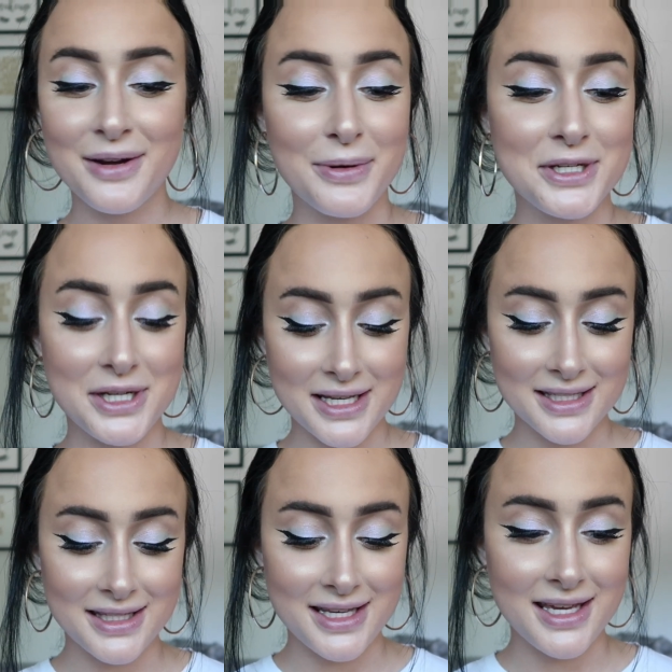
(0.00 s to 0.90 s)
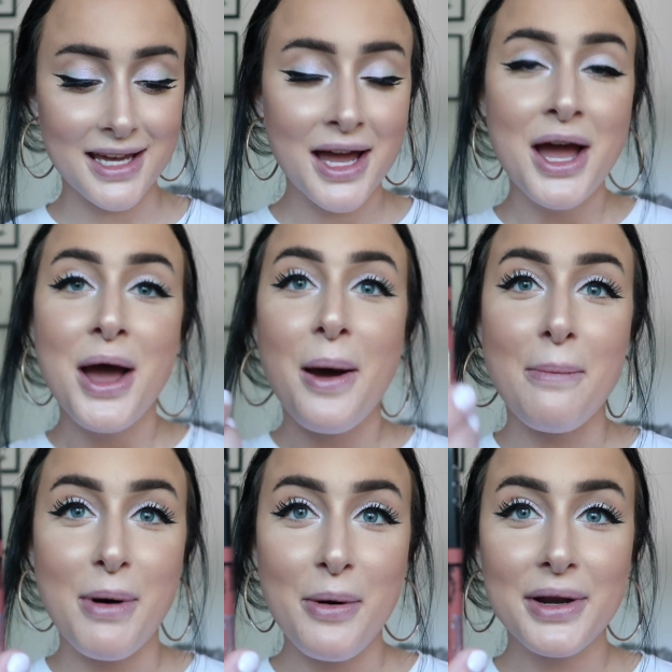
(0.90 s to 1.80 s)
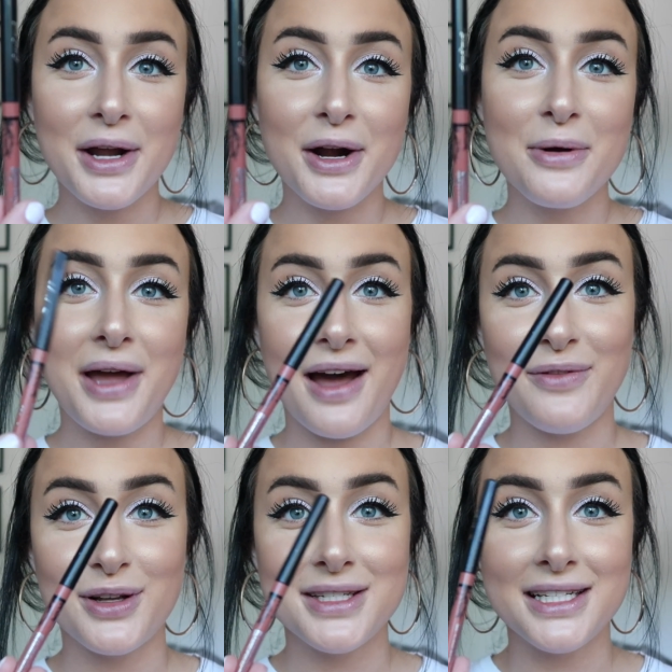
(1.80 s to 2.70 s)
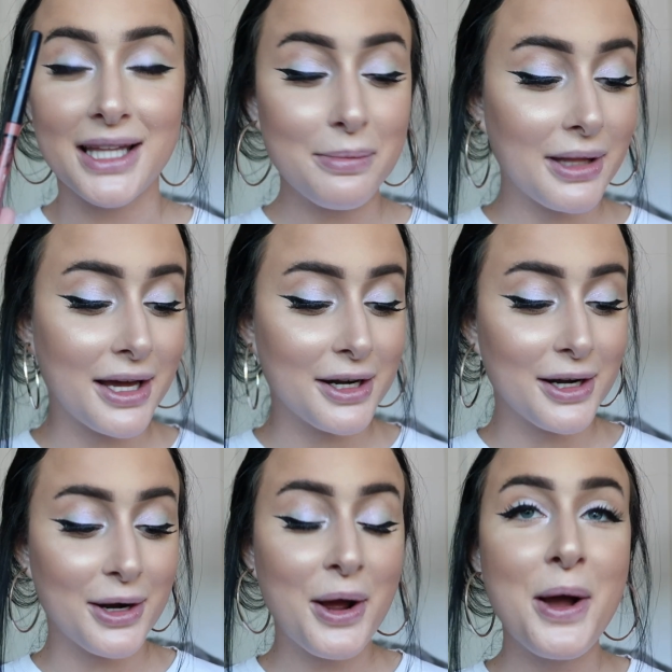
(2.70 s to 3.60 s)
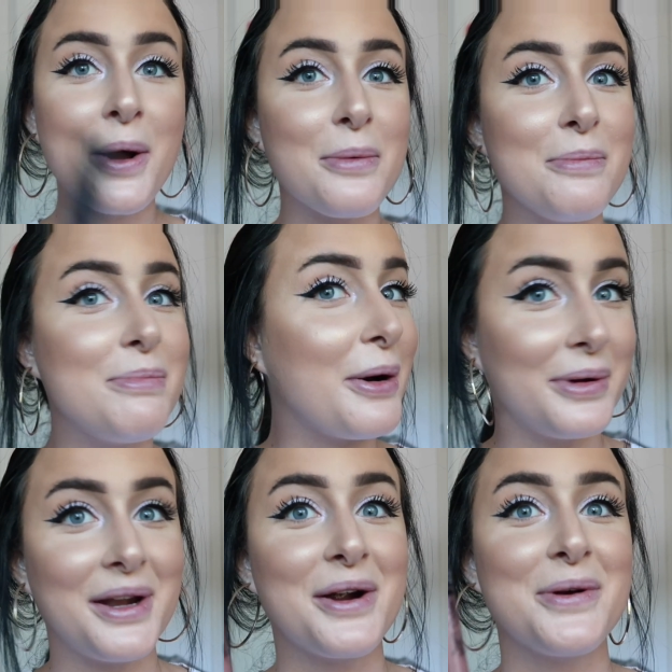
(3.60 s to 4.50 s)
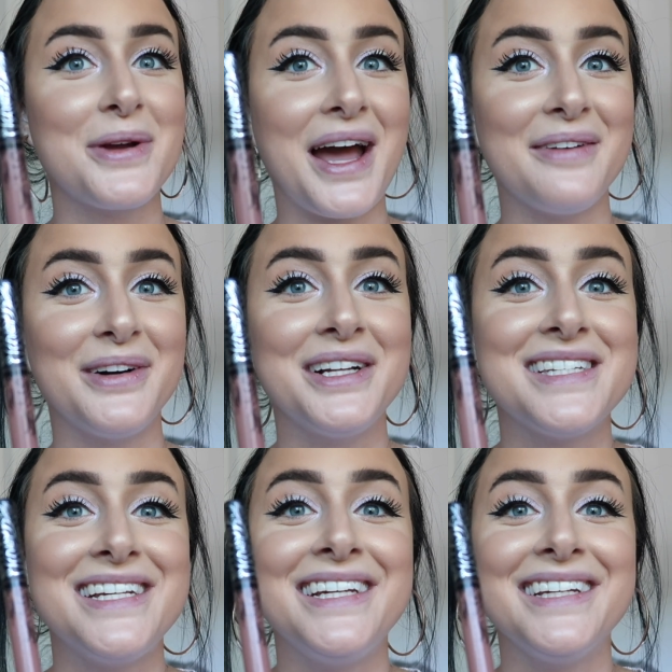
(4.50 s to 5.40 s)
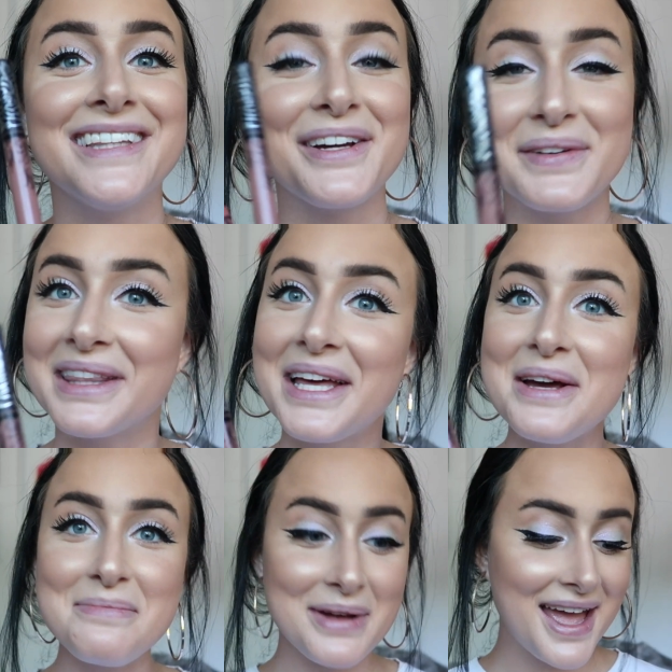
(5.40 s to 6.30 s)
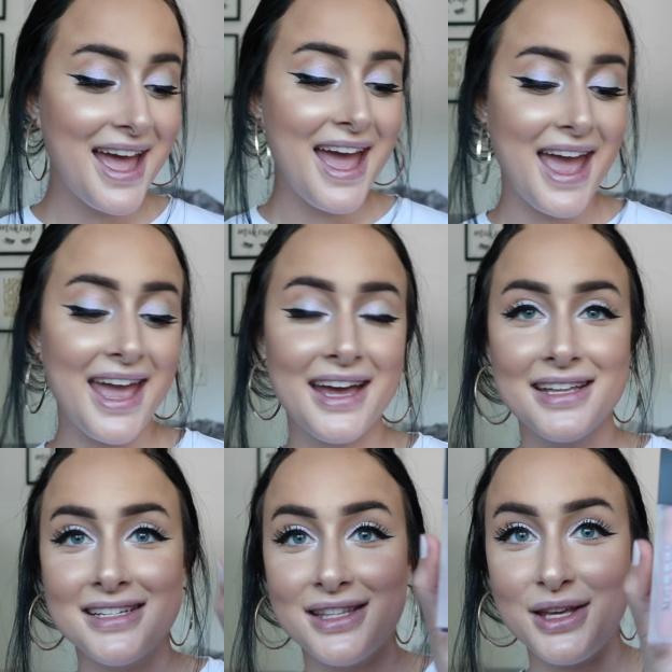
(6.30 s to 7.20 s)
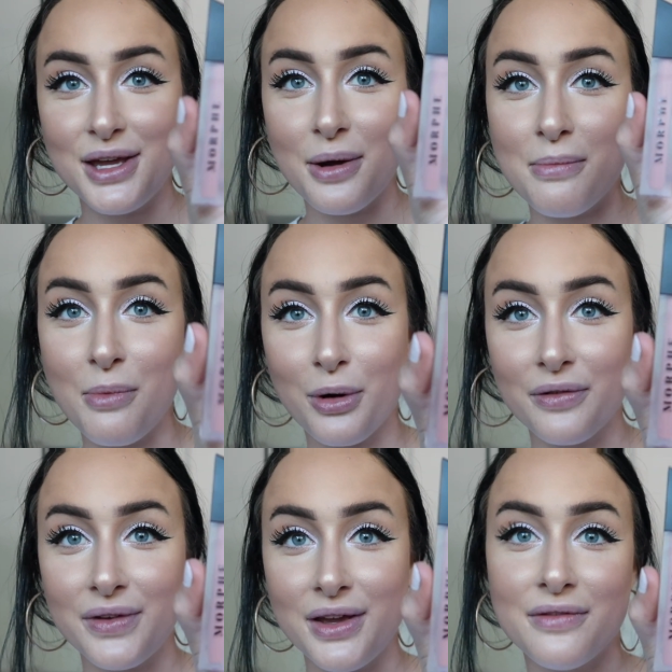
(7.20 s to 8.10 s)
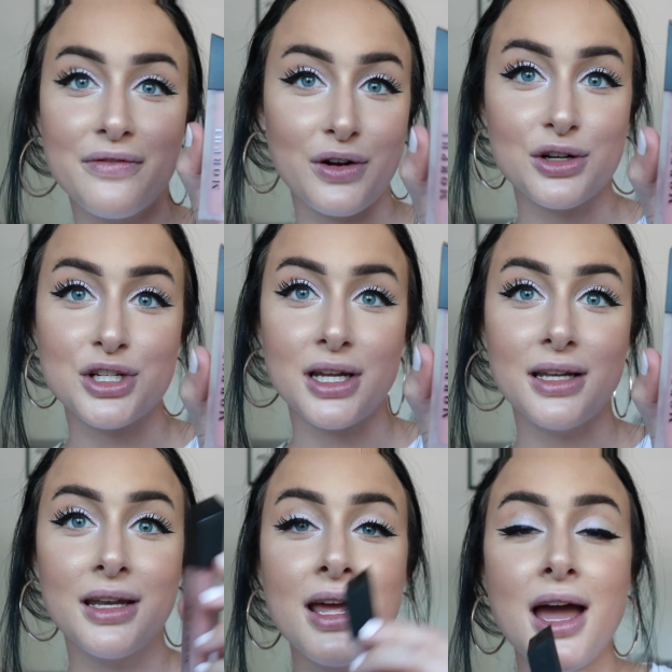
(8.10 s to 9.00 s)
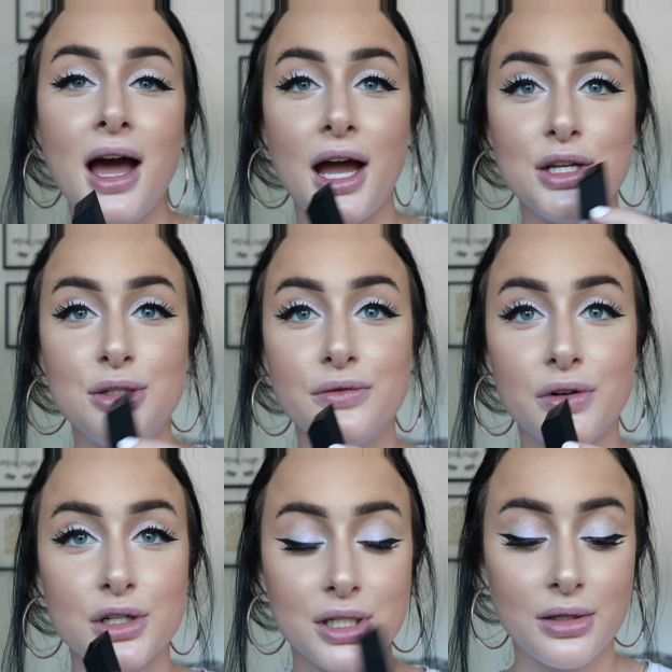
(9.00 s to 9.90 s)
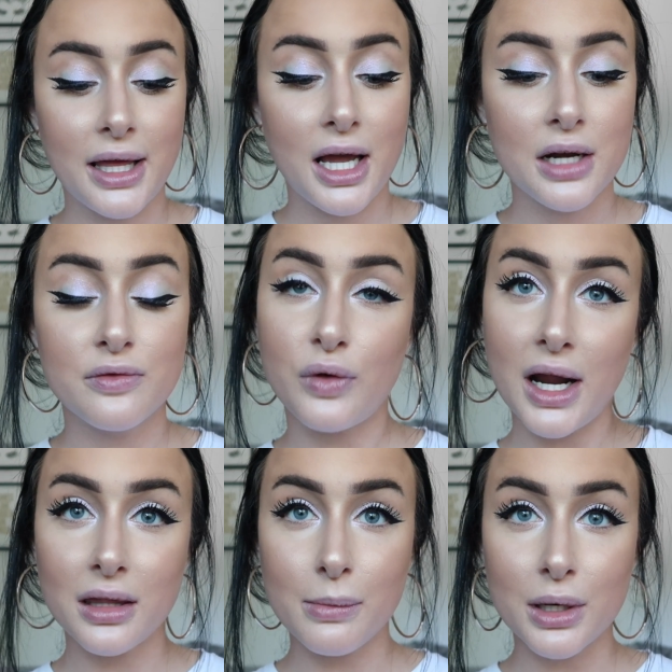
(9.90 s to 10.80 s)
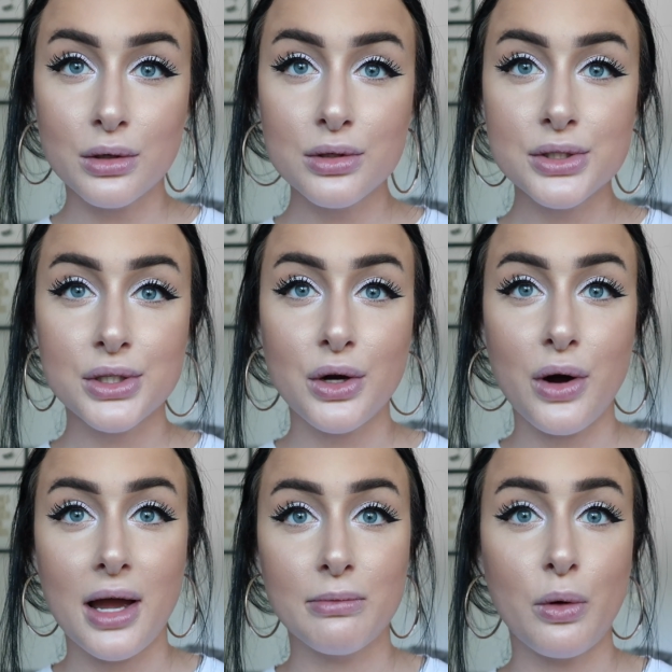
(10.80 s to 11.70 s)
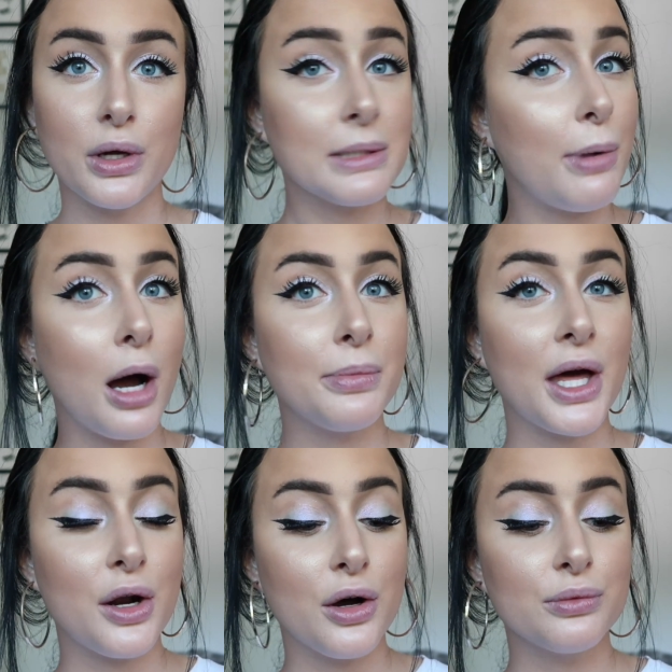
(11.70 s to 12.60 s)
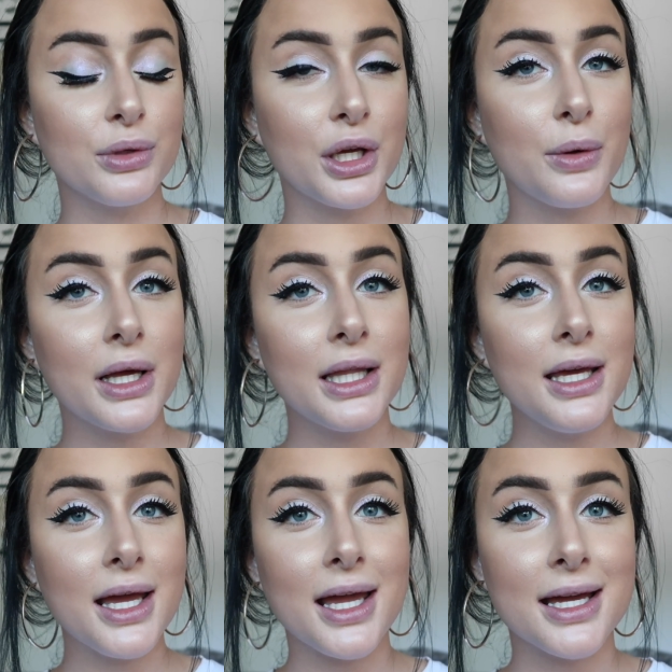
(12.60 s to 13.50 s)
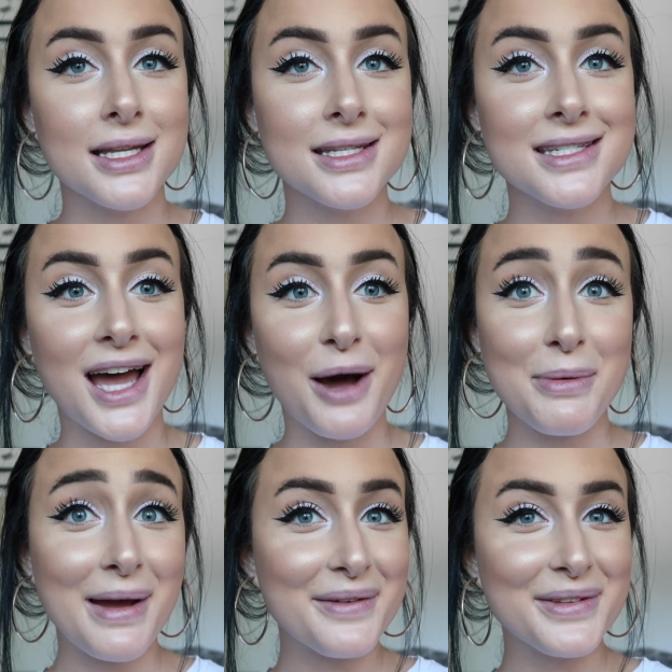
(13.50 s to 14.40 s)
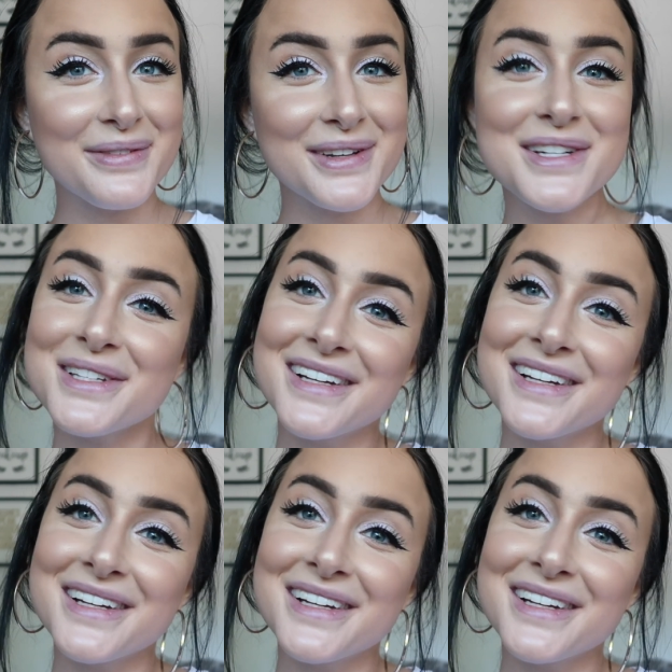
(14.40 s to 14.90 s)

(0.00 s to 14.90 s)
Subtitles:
which is the Bow and Arrow Kat Von D lip liner, Bow and Arrow Kat Von D liquid lip, and the Morphe Virgin. I do Virgin like kind of right in the middle, so I'm going to pop that on really quickly and I'll be back for the finished